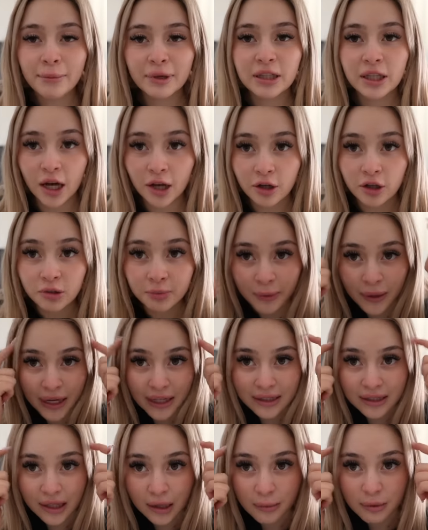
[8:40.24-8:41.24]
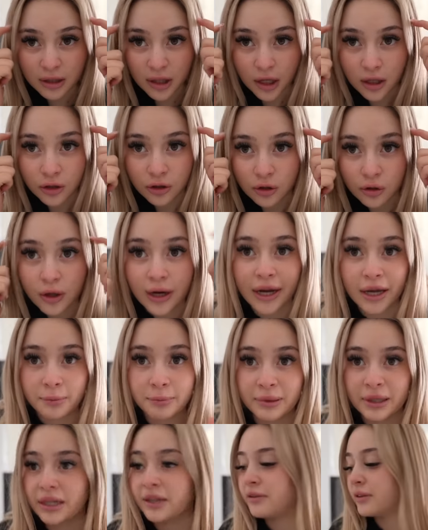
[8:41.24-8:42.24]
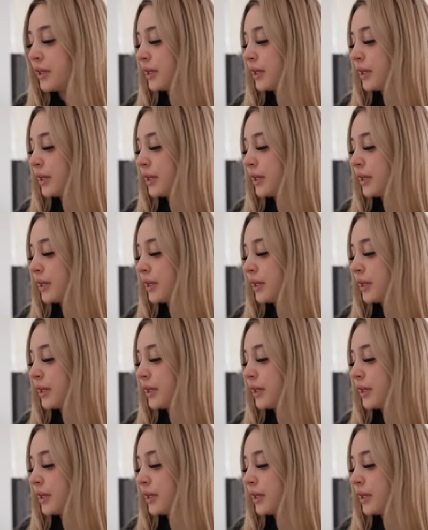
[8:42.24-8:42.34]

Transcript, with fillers: McDonald's, but let's say McDonald's so our head believes